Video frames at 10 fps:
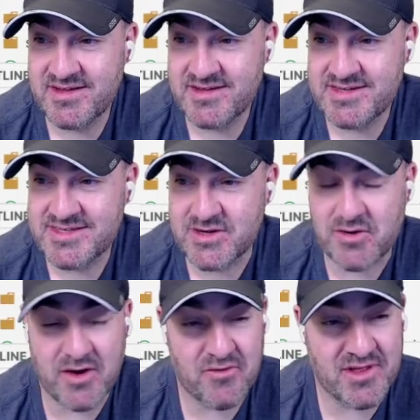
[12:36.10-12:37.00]
So
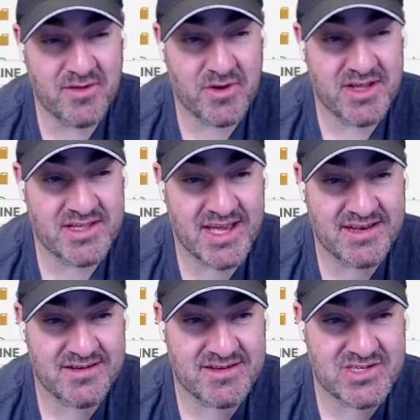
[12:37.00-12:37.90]
I don't really want to hit
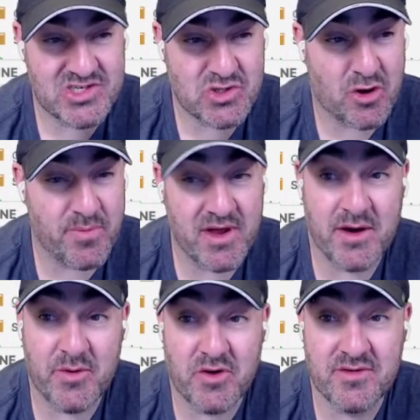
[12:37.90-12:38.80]
stop. Here we
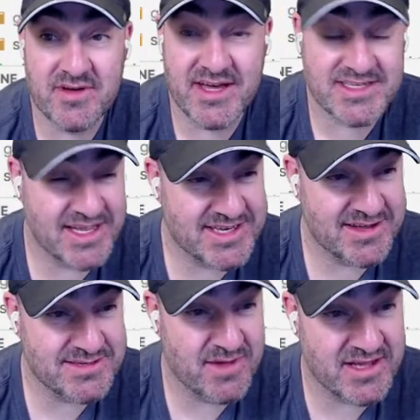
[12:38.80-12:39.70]
go.
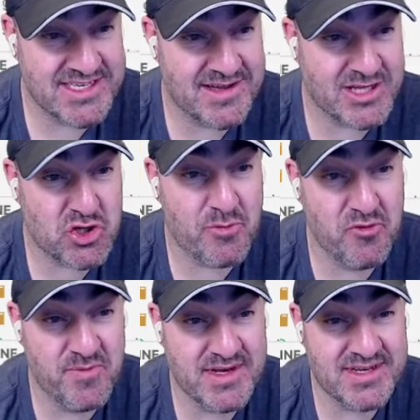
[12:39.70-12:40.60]
I saw
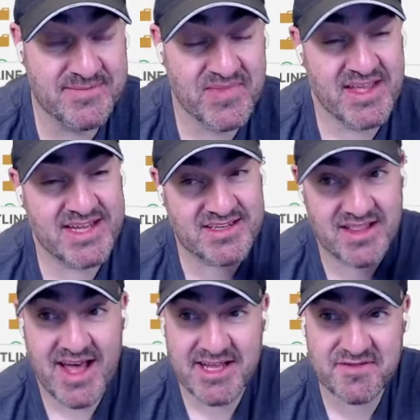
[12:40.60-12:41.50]
movement. It's the
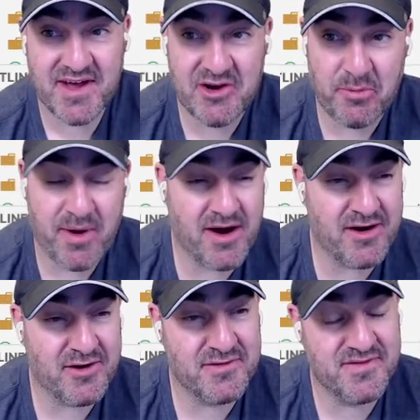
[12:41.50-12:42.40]
last final part
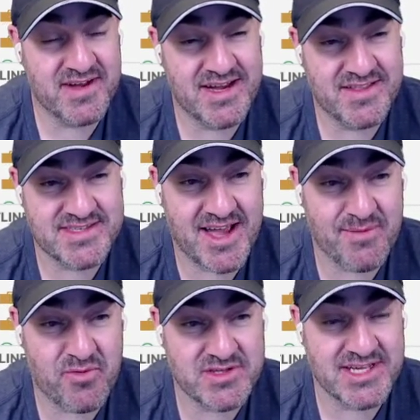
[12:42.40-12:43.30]
of the static
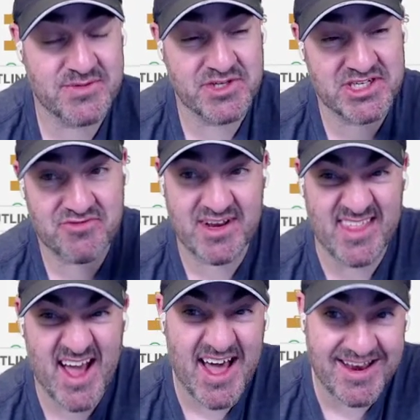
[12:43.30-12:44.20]
process, which is running
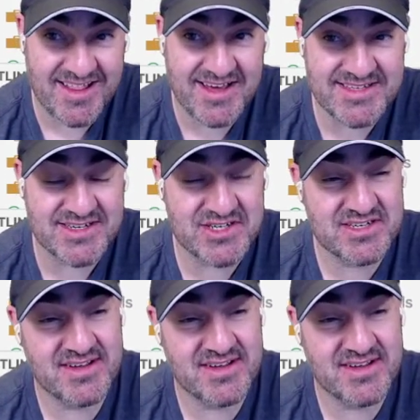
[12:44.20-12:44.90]
the analyzers.